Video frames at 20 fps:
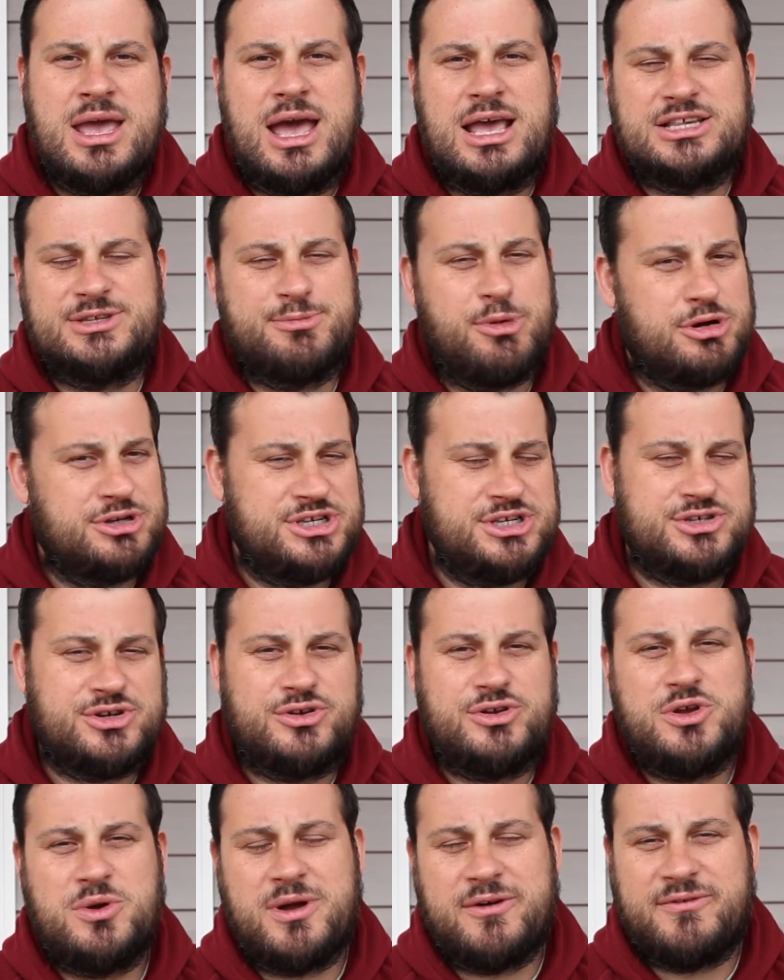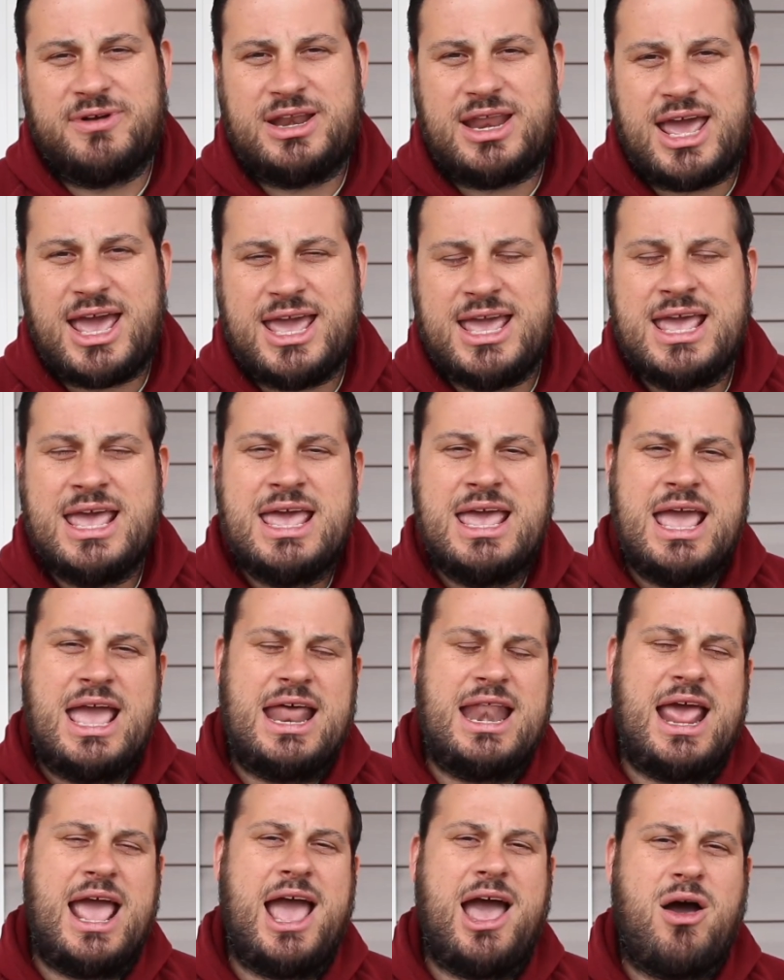His mercies are new every day.
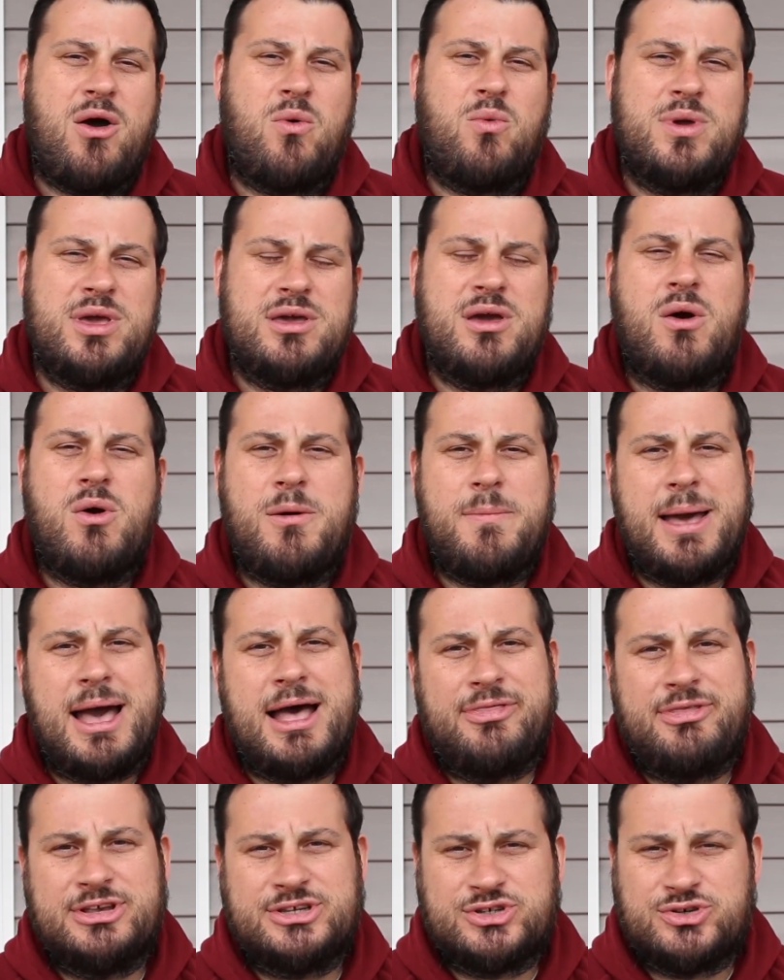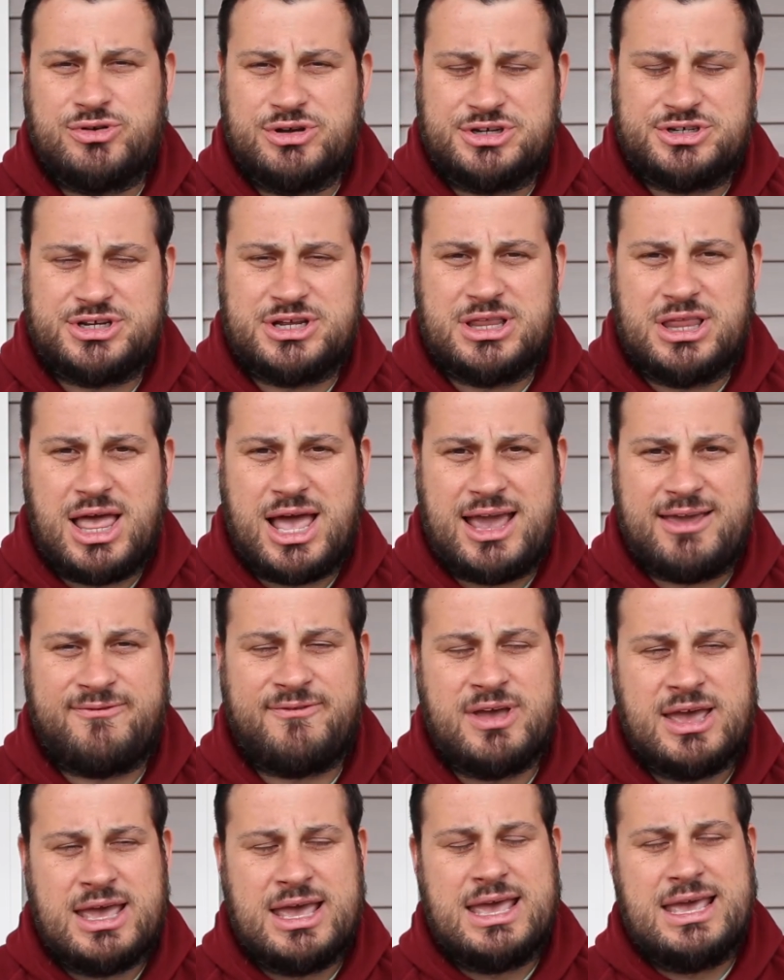And how we go about this Christian
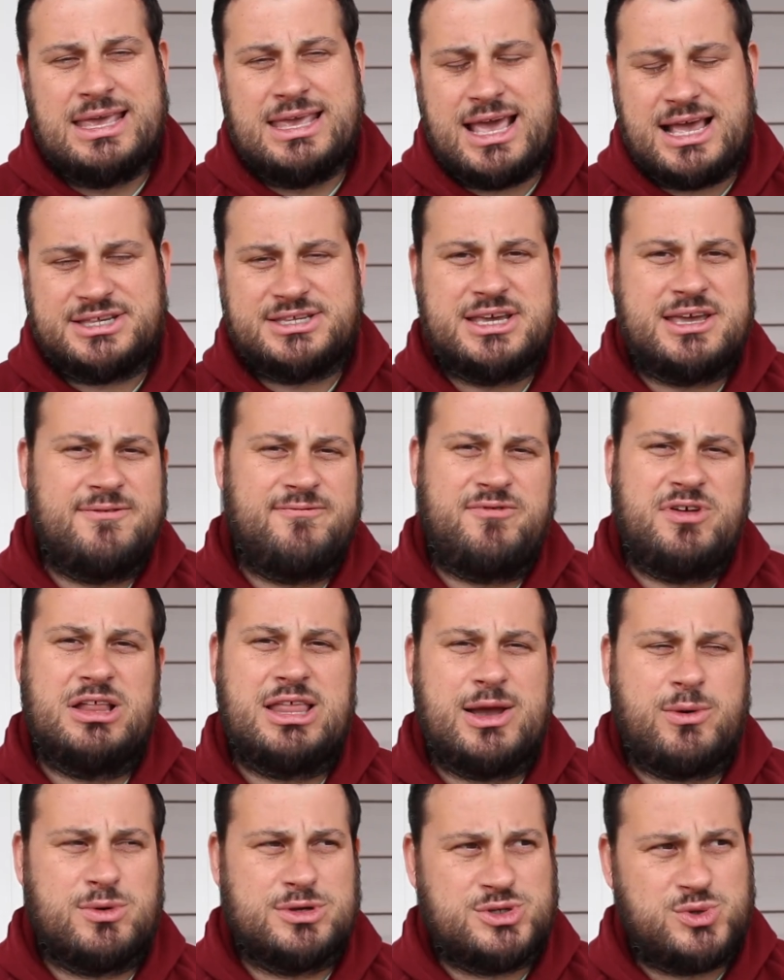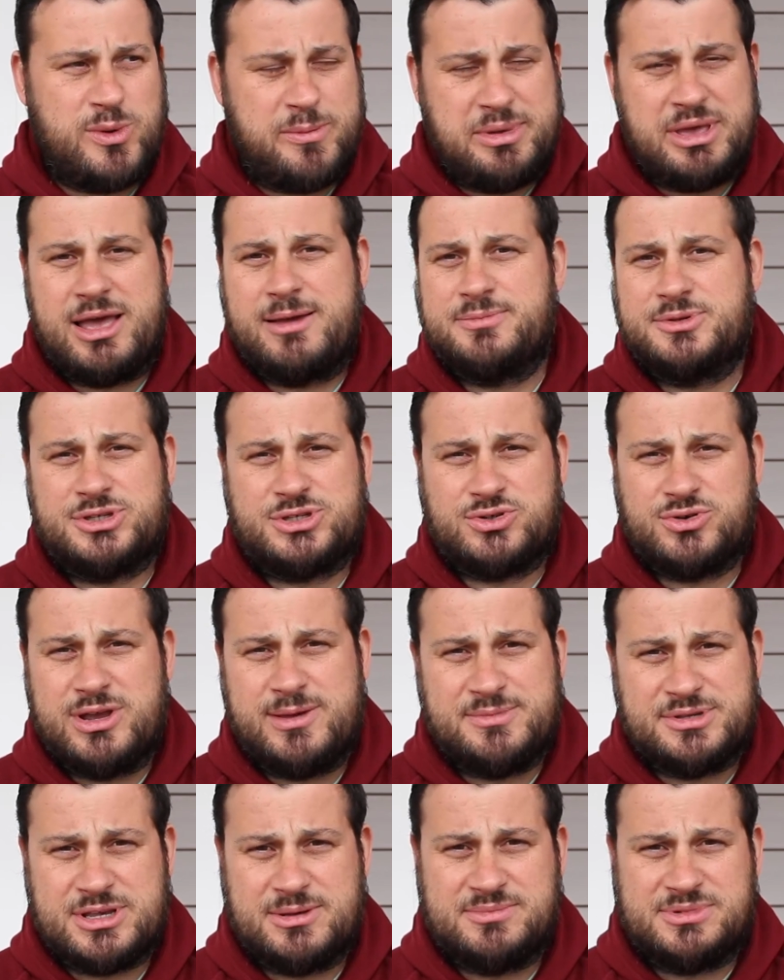life yes, it can feel like we're swimming
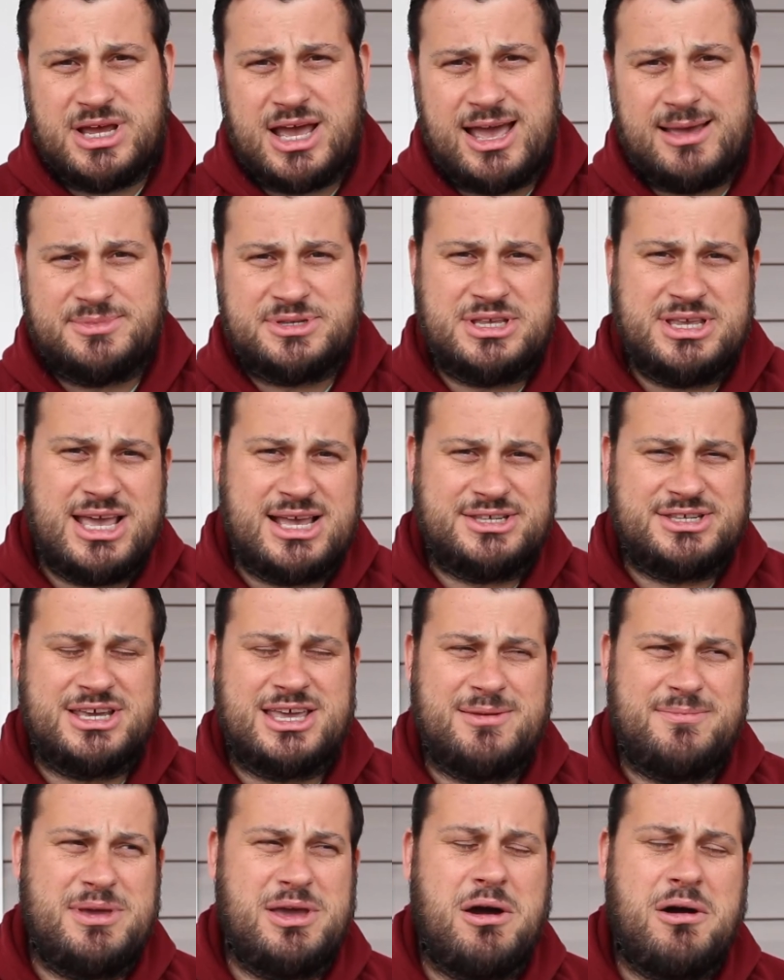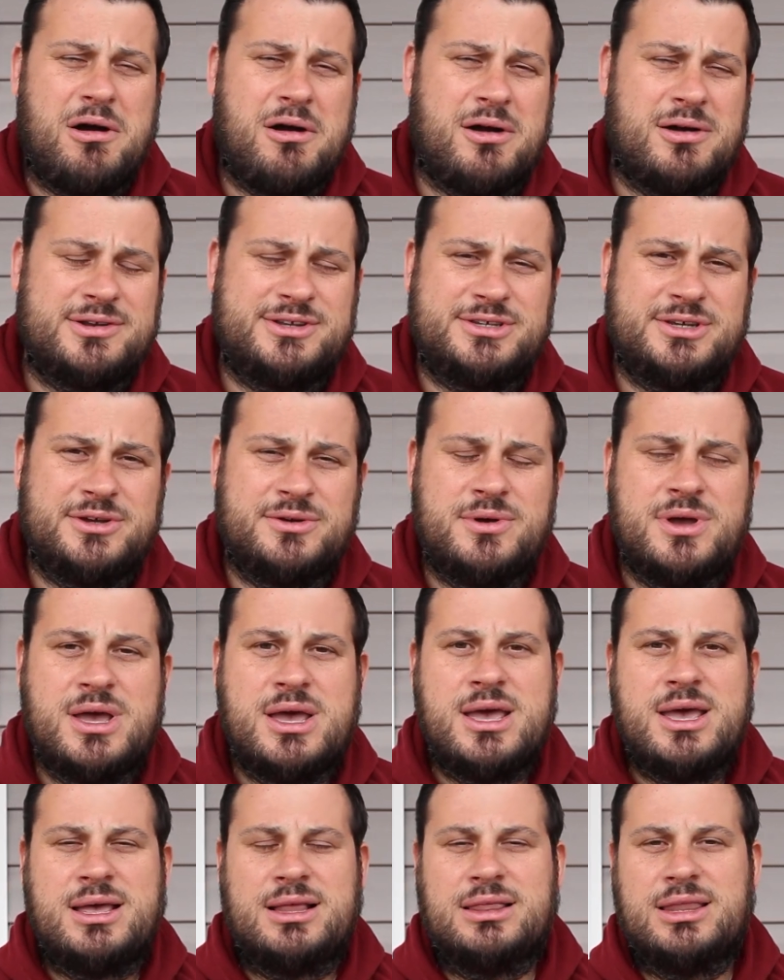upstream sometimes. And yes, it can be hard to
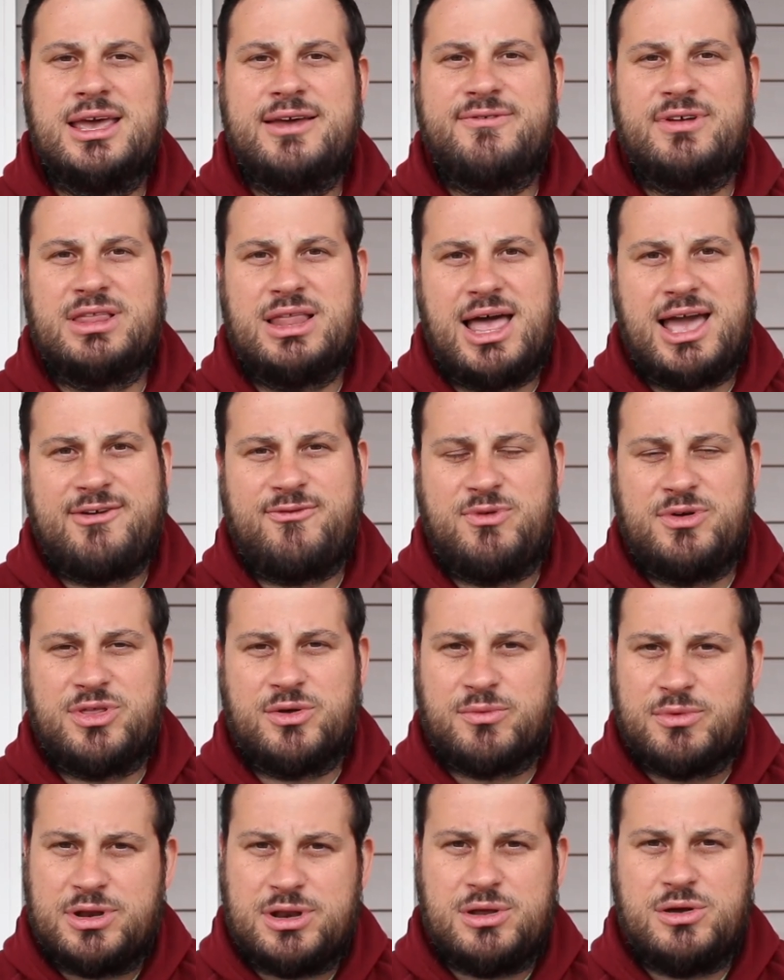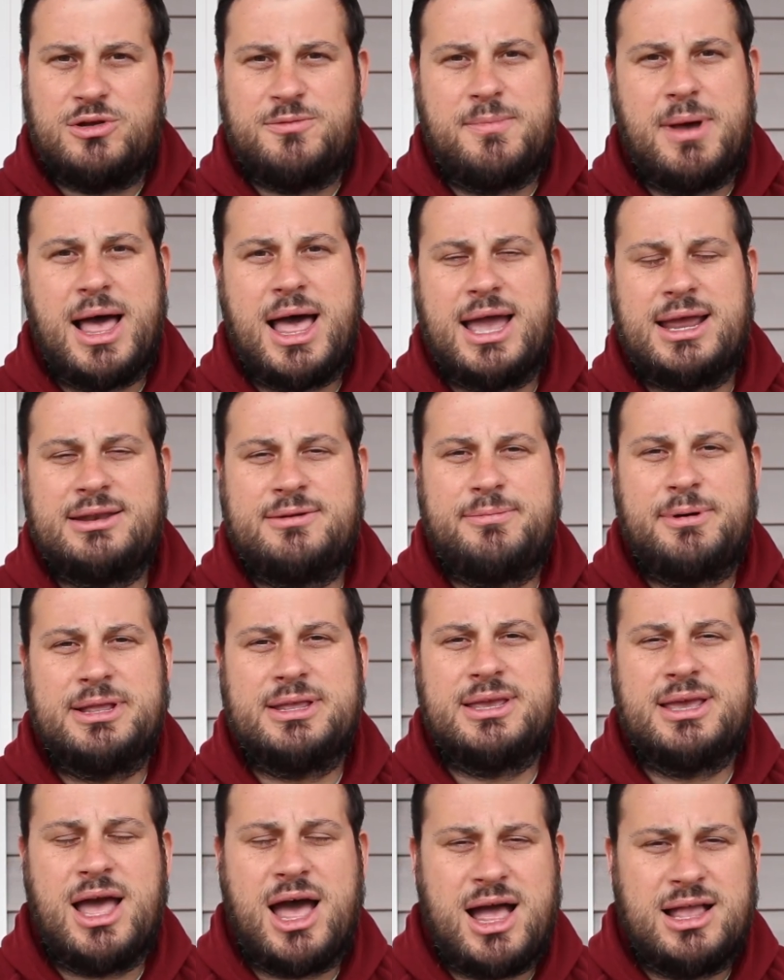live a life with a renewed mind,
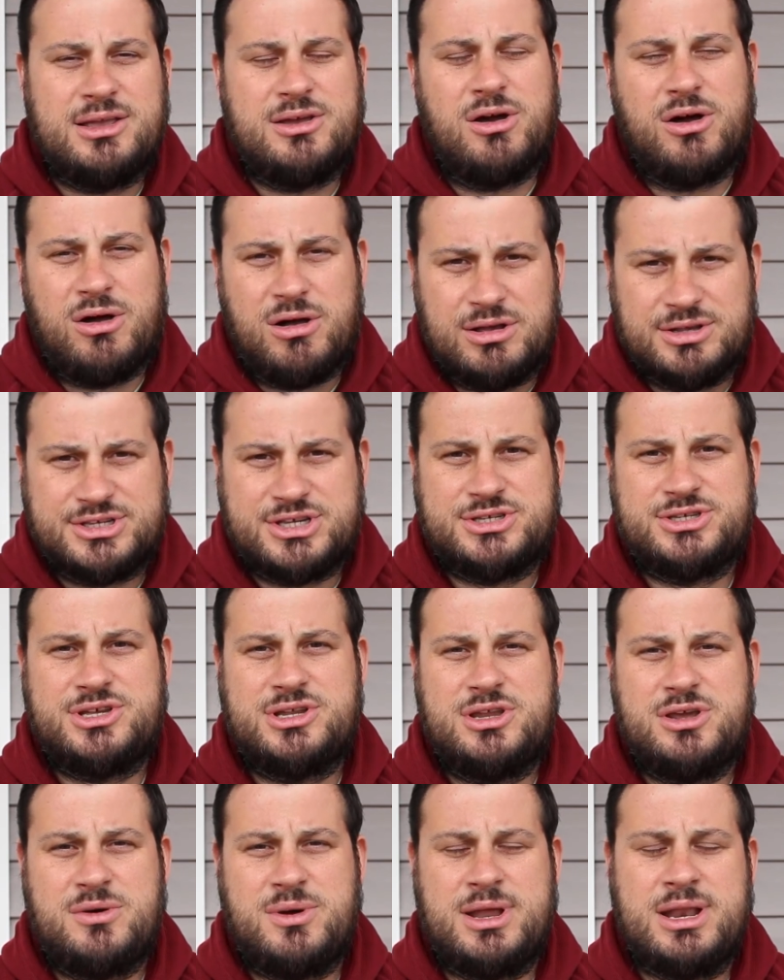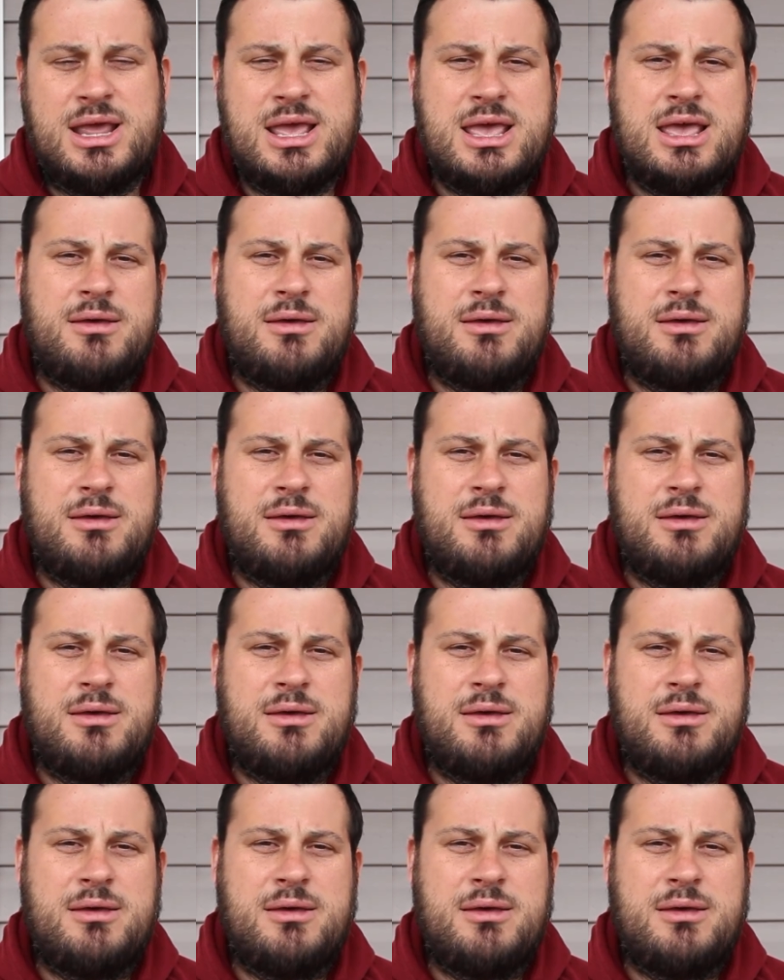but God calls us to do it.